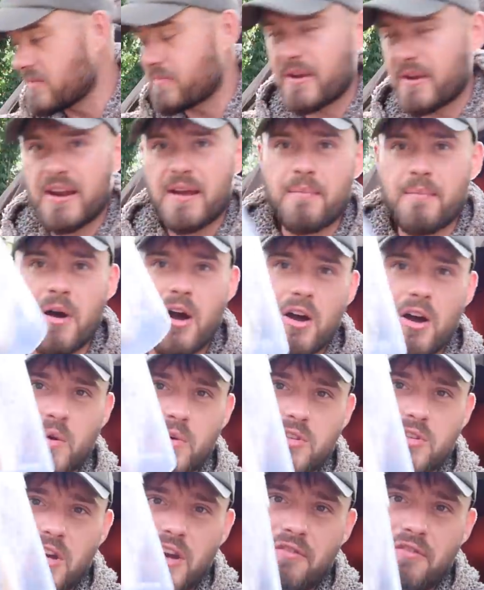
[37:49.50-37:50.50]
I've been here, Mark
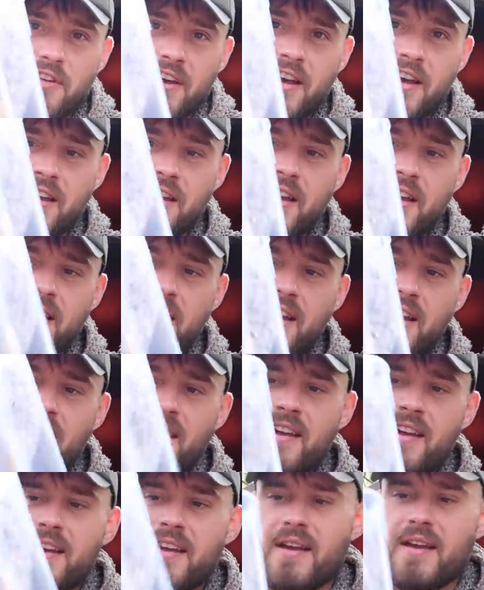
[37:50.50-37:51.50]
was over.
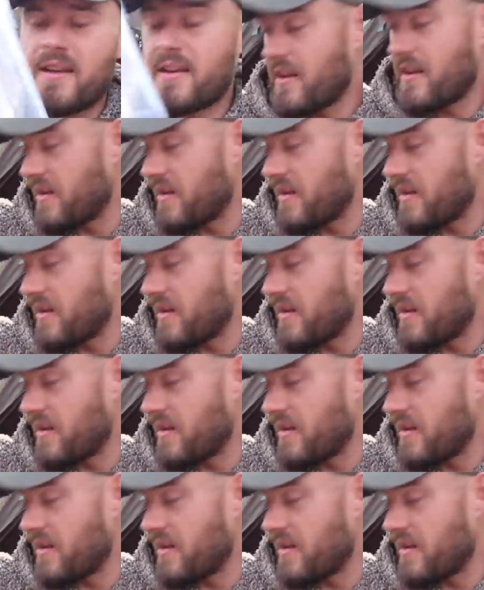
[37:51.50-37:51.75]
And